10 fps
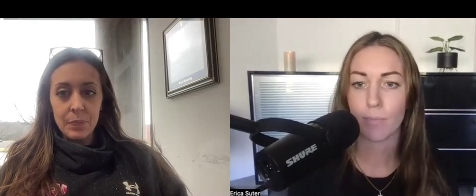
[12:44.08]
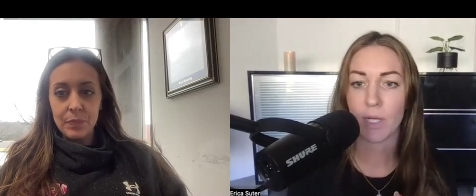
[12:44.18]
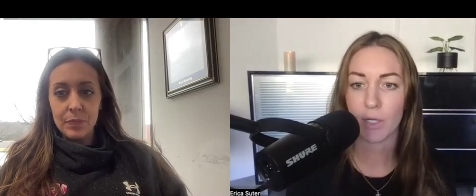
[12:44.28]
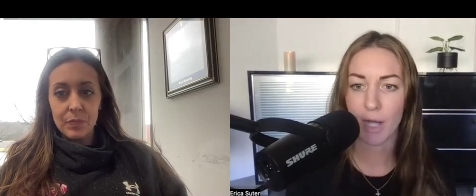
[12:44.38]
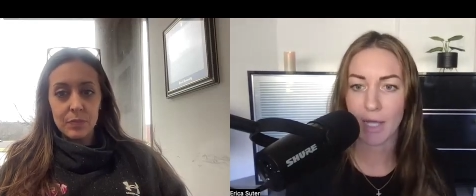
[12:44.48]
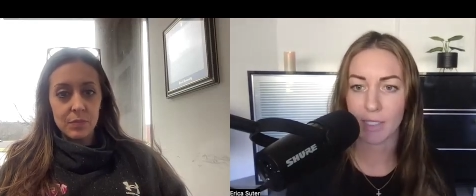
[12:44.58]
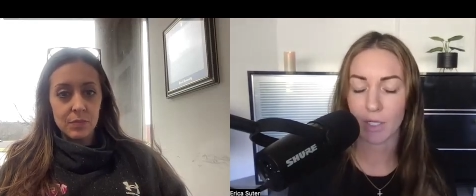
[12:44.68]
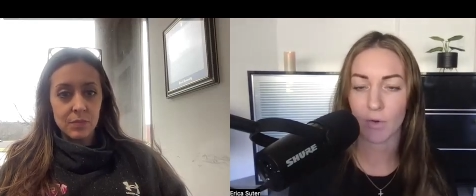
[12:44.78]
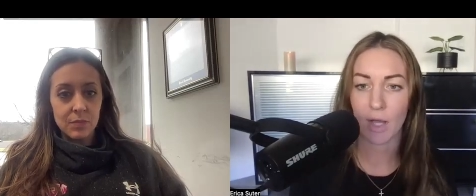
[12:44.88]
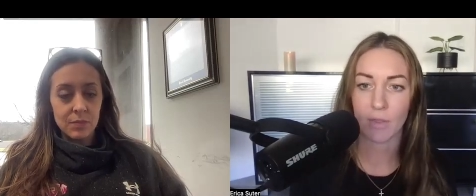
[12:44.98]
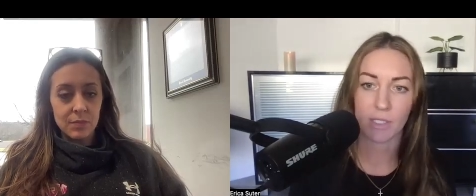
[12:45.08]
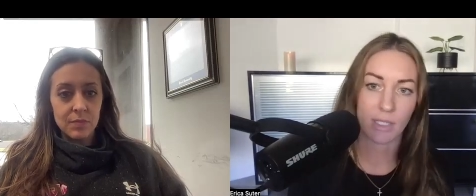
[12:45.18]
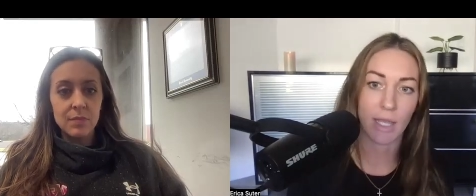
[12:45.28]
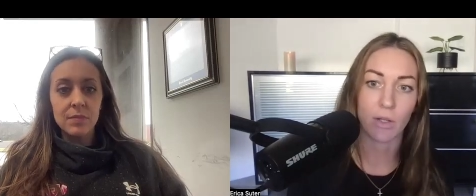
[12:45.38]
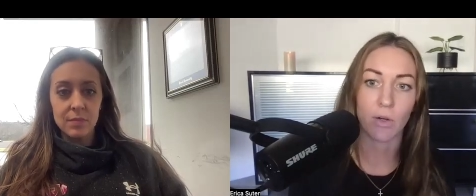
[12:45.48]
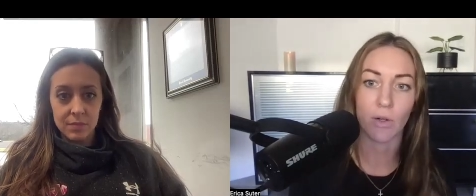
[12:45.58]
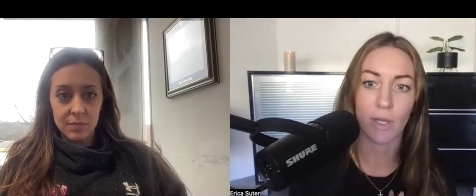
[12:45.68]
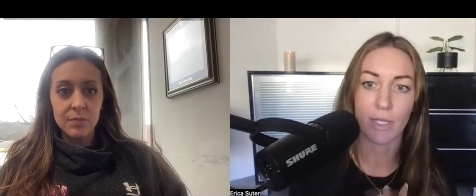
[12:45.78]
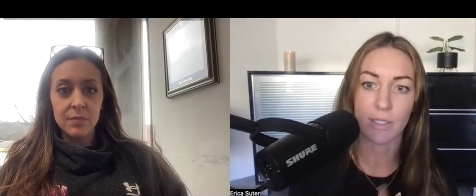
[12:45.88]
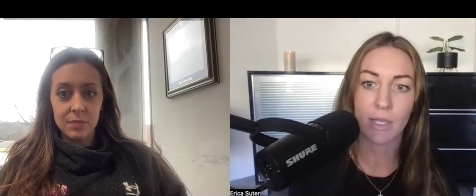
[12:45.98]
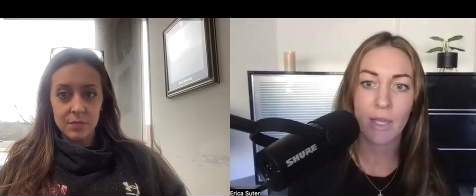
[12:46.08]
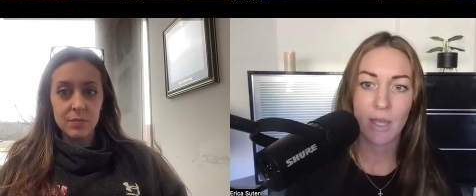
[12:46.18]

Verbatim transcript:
Speaker 1: periodizing around the cycle is